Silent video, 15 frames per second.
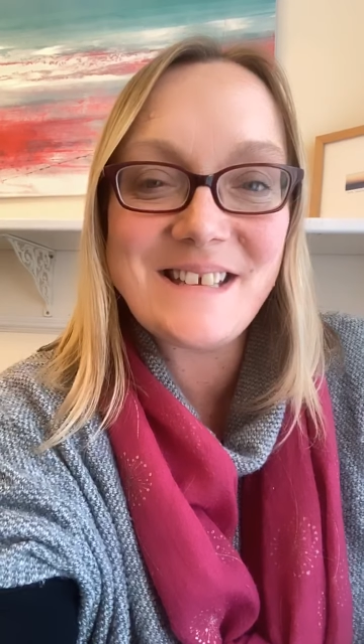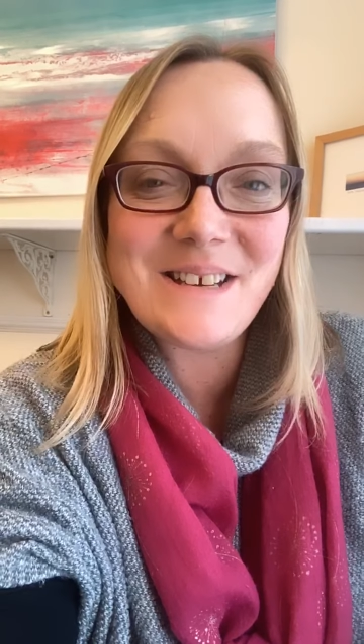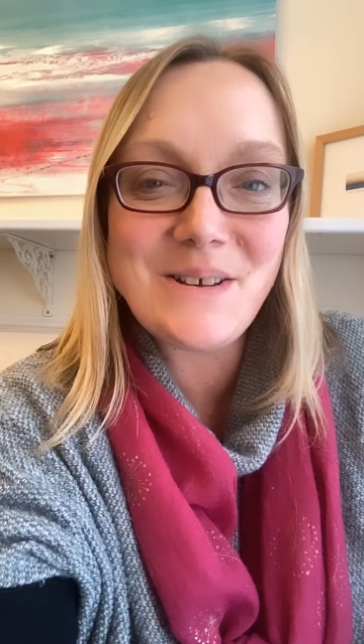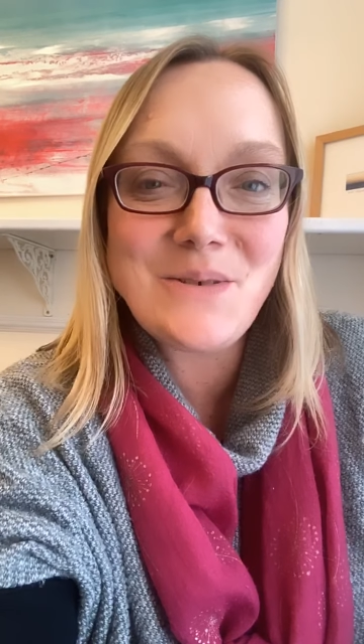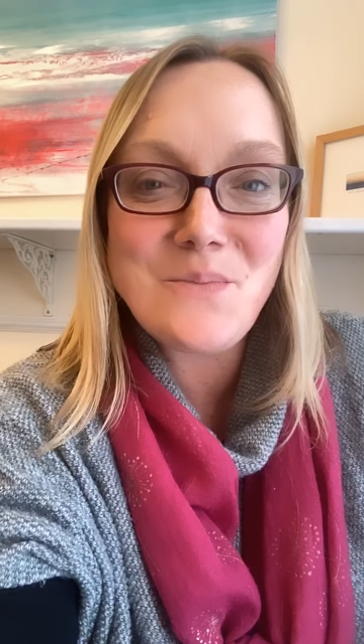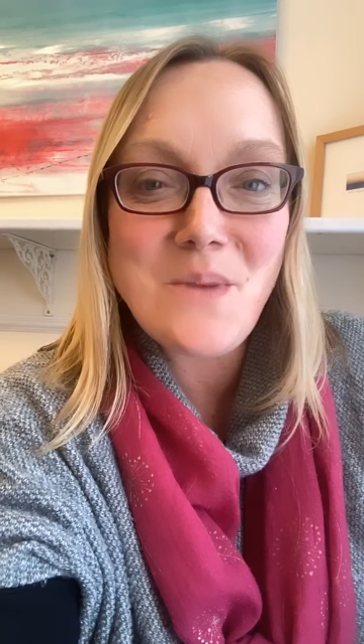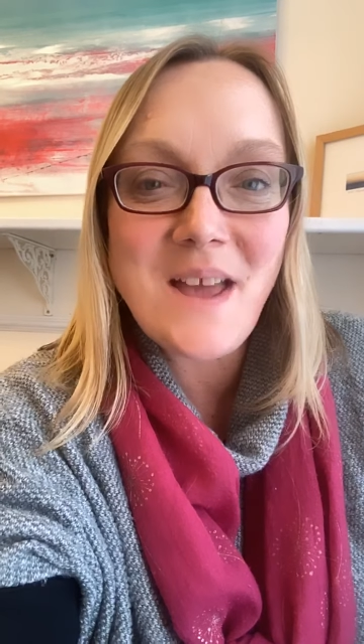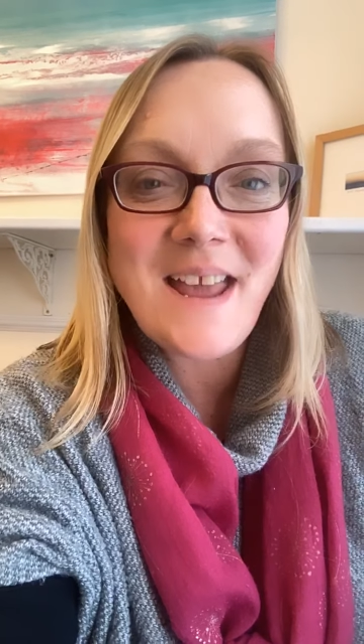
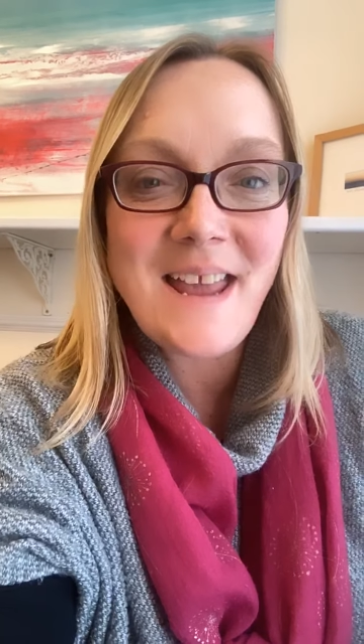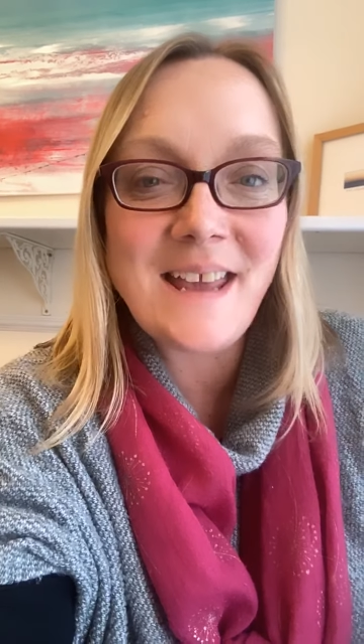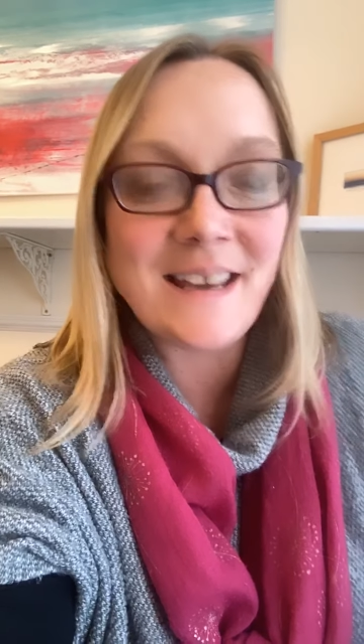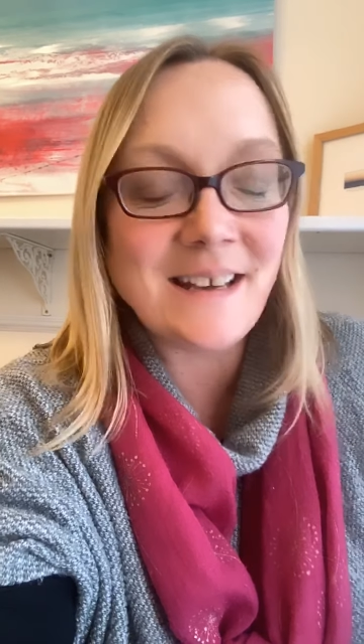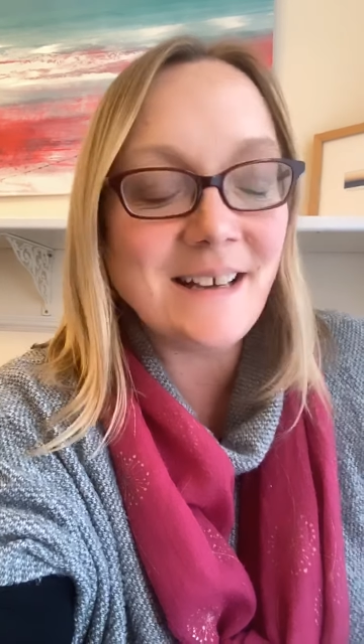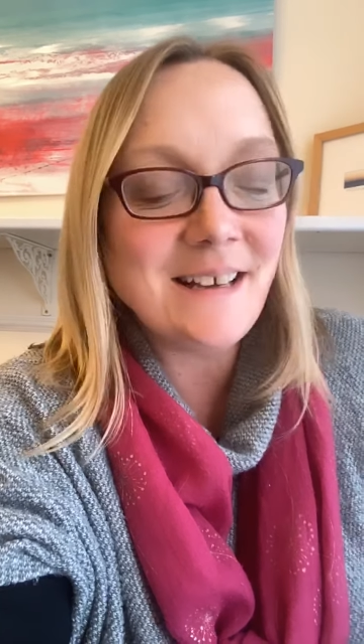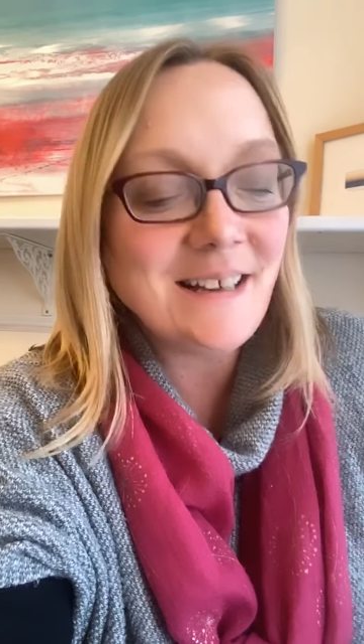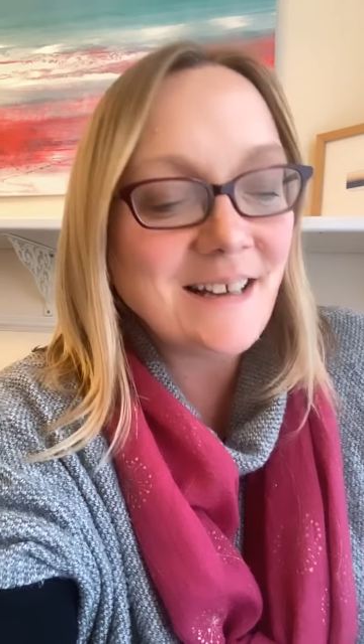to me.